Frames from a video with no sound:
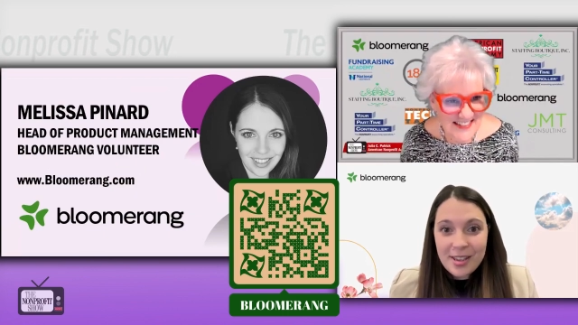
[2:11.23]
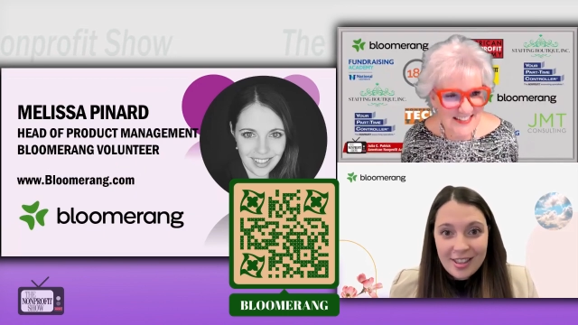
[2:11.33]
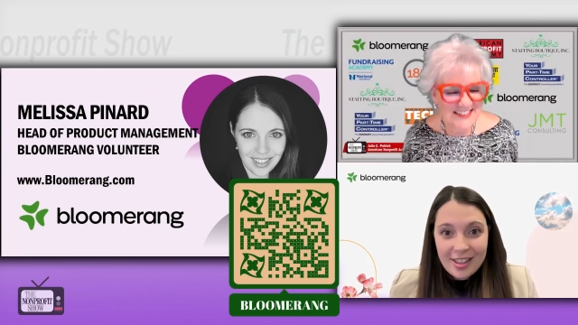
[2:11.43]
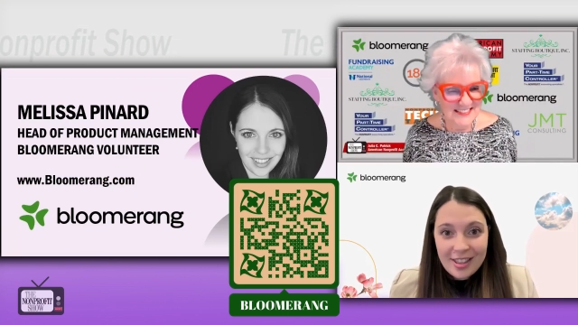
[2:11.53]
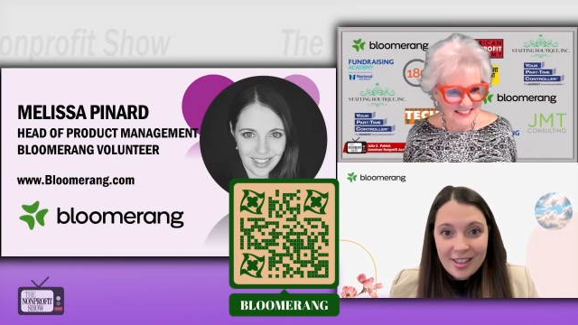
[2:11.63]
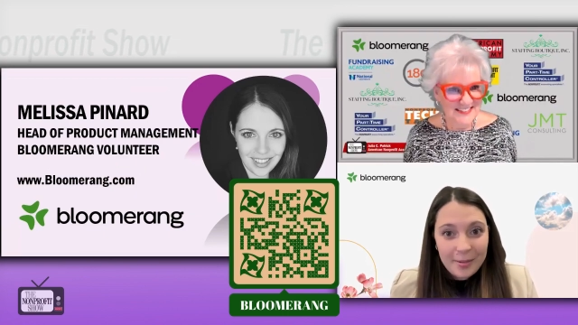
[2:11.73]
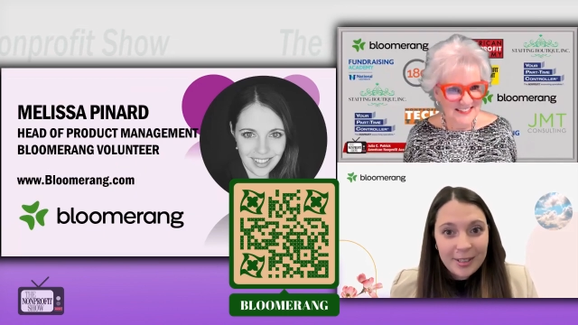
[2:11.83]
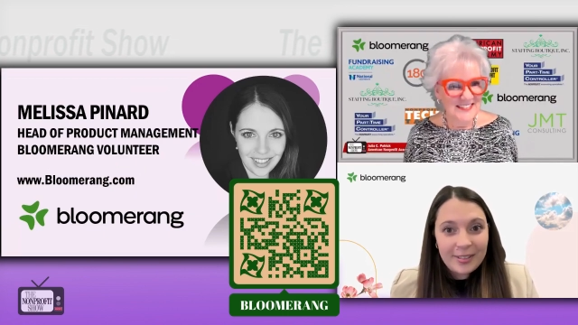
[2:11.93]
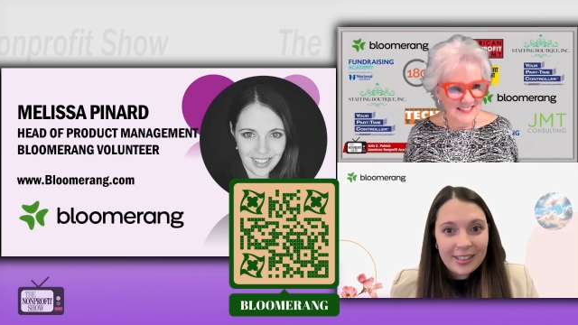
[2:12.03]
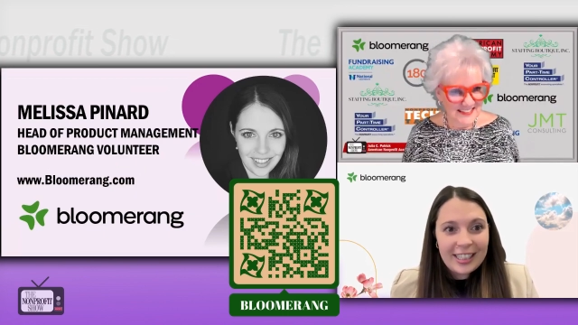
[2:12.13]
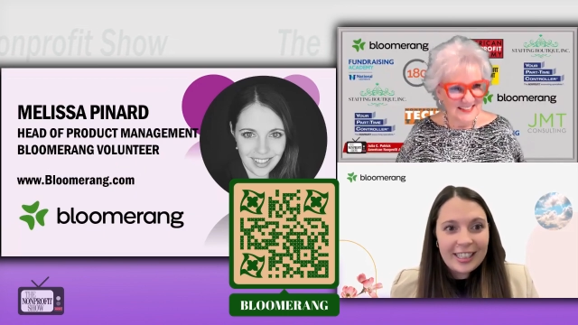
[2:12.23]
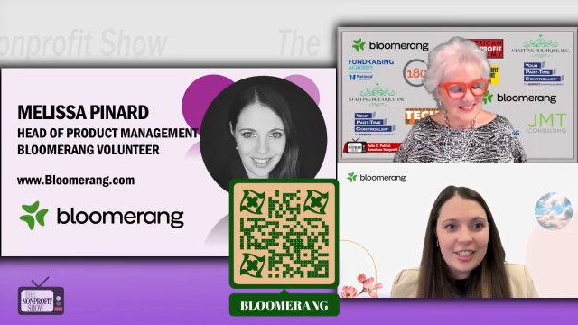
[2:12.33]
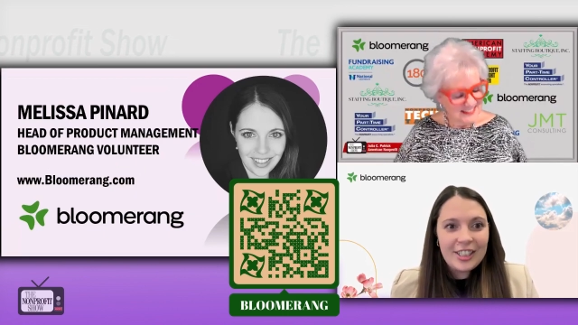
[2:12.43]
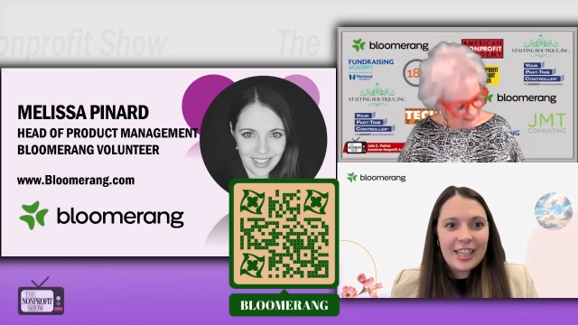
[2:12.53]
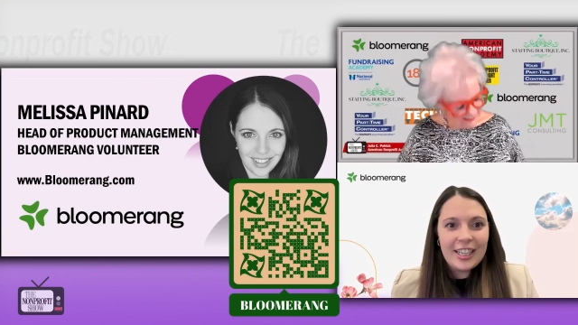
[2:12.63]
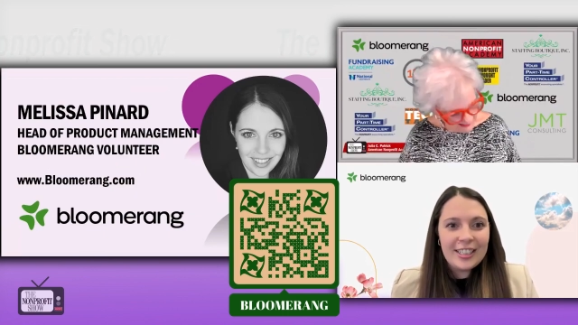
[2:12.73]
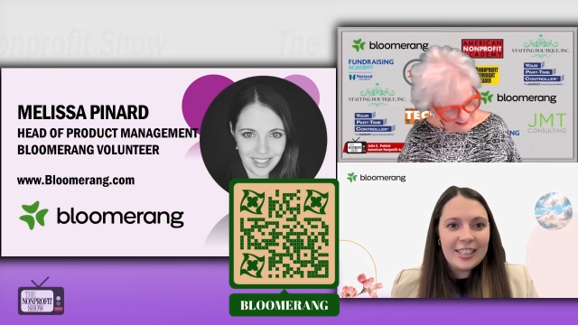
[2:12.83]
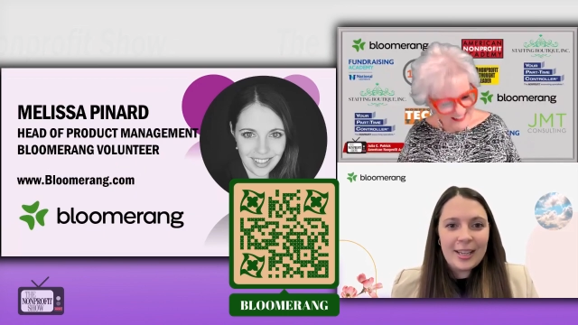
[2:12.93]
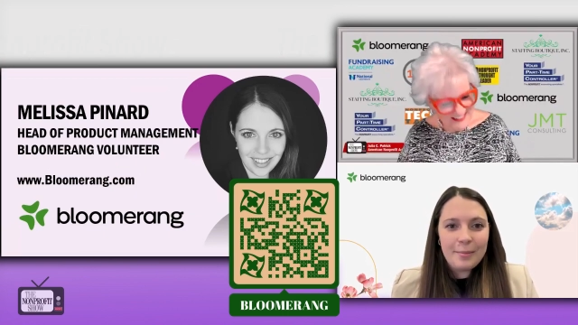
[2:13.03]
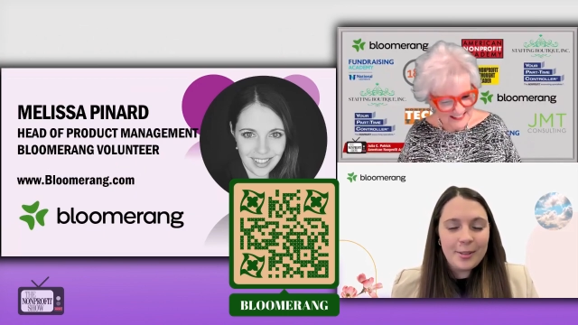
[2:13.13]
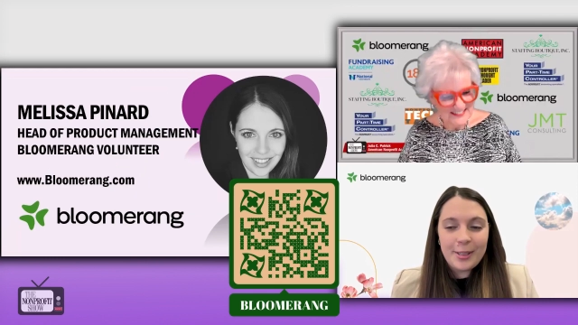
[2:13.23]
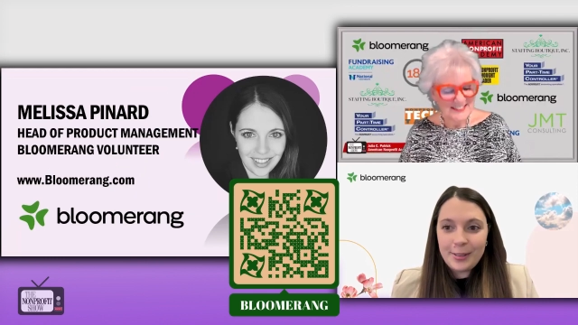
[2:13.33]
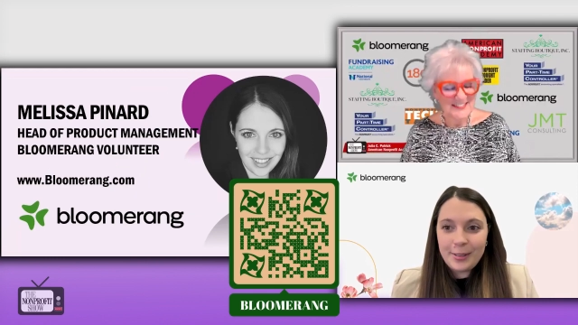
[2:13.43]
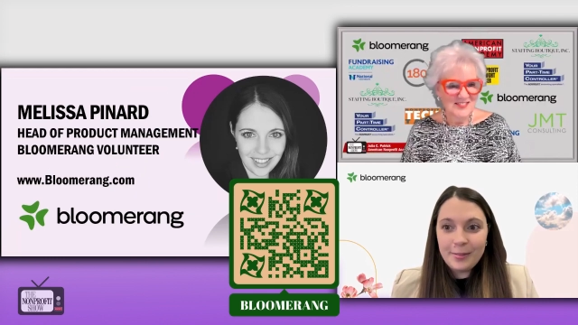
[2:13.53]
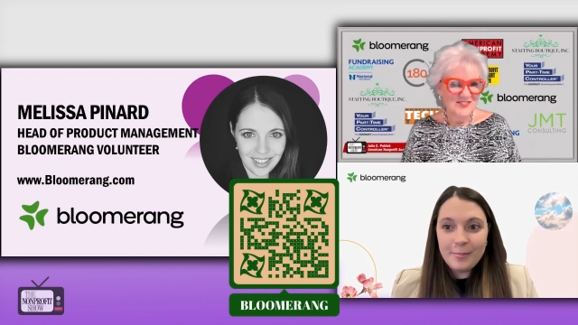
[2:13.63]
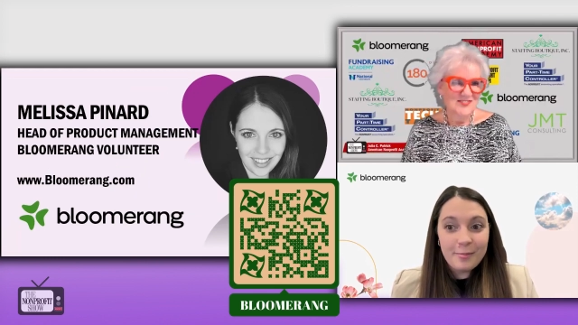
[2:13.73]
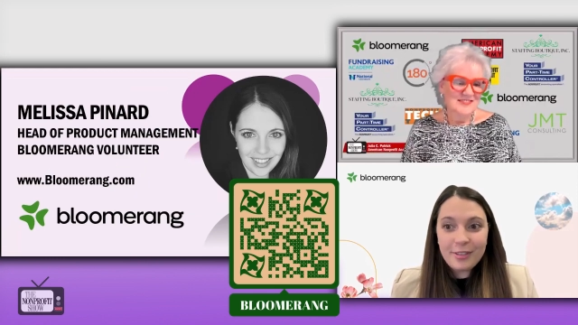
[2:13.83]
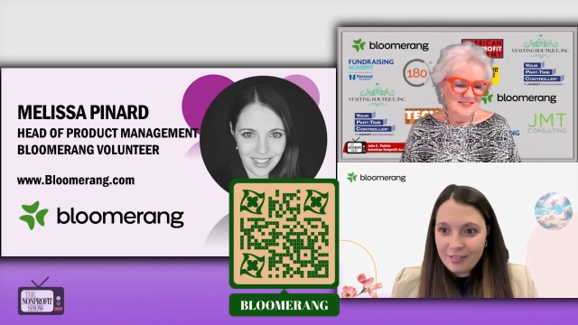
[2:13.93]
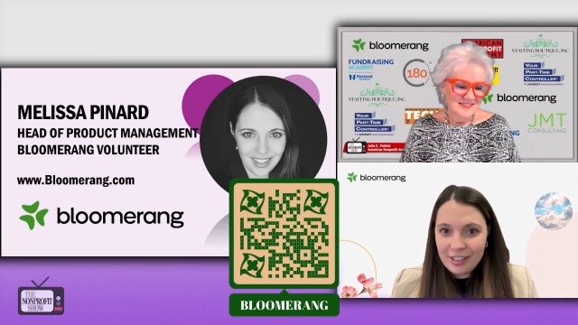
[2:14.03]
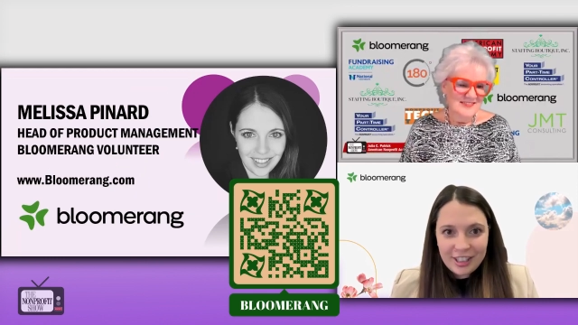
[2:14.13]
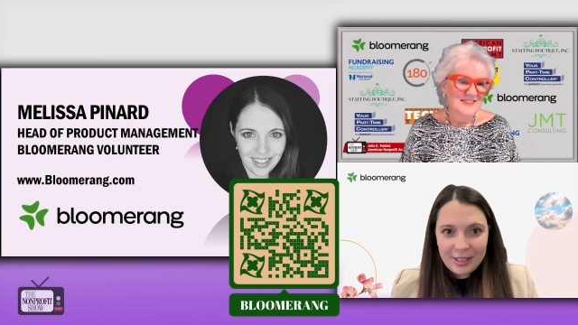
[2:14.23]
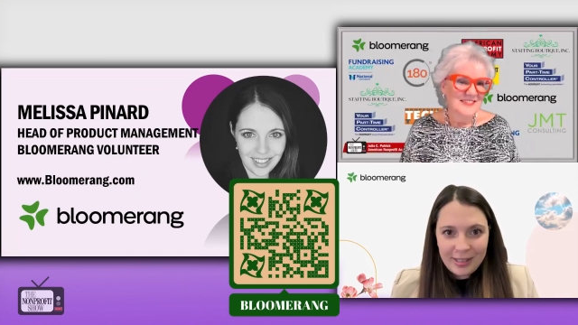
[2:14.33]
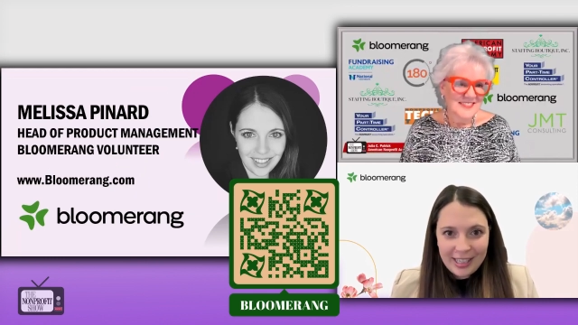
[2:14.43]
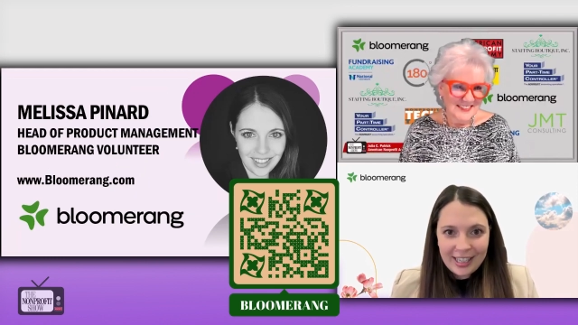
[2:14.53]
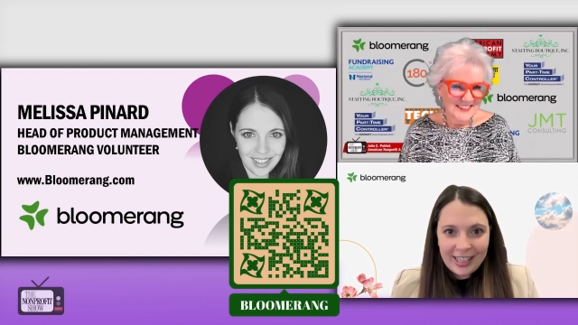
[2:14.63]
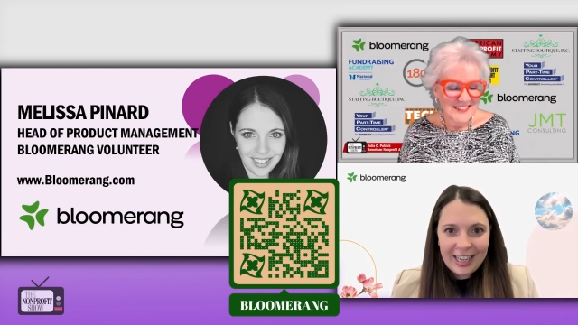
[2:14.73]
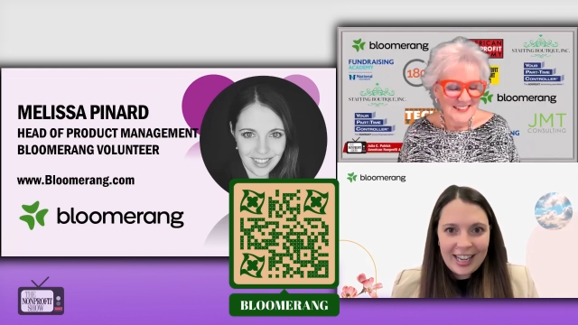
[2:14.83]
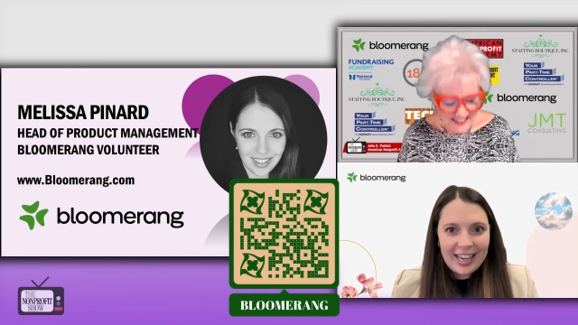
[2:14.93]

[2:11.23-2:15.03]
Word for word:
Speaker 1: me the opportunity to share. It's an absolute privilege to be here again.